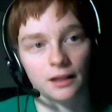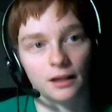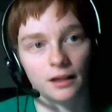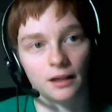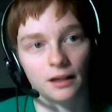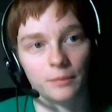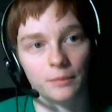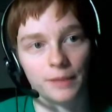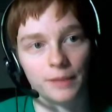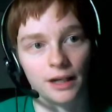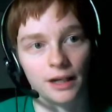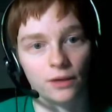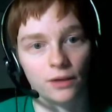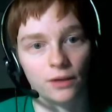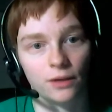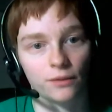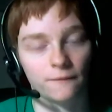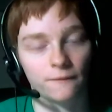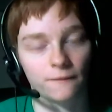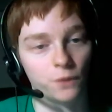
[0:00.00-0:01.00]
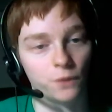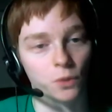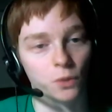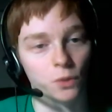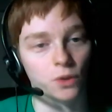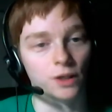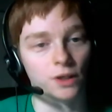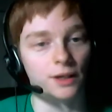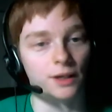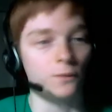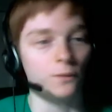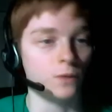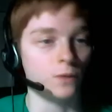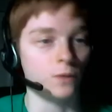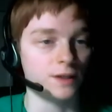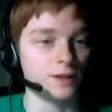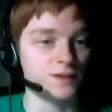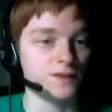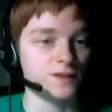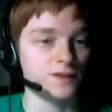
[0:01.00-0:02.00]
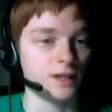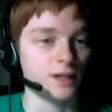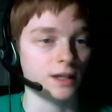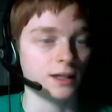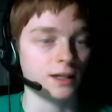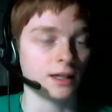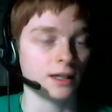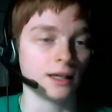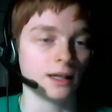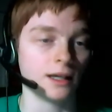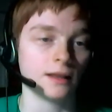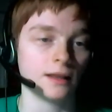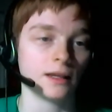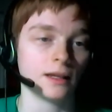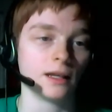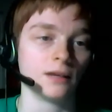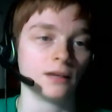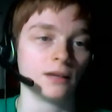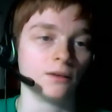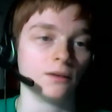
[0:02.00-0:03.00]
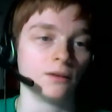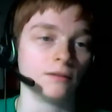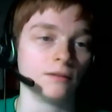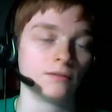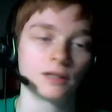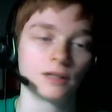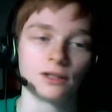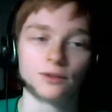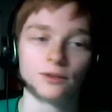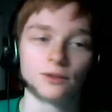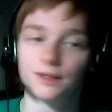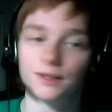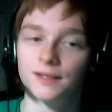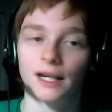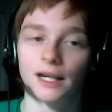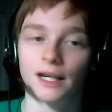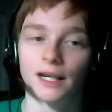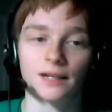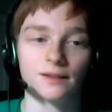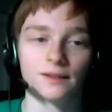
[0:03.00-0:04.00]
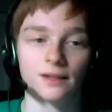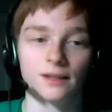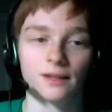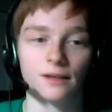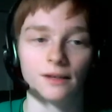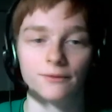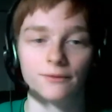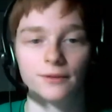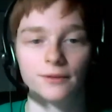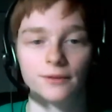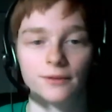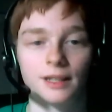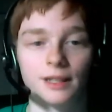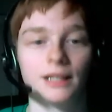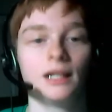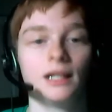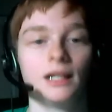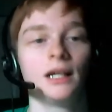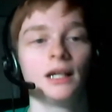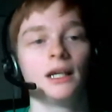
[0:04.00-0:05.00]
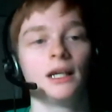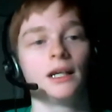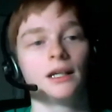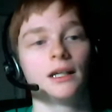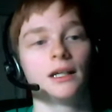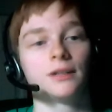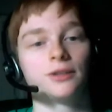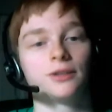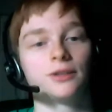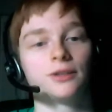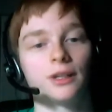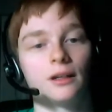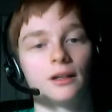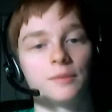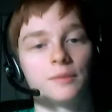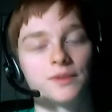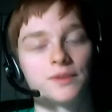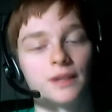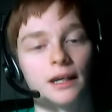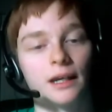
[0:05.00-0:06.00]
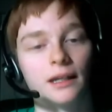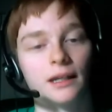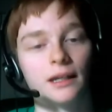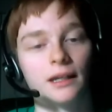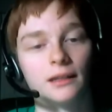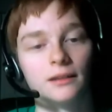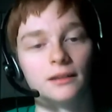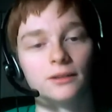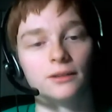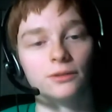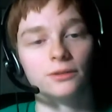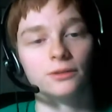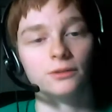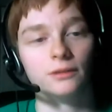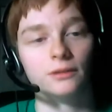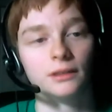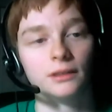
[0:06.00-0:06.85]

about 4 in one set and then can do a second set of 3. Chin ups, I can do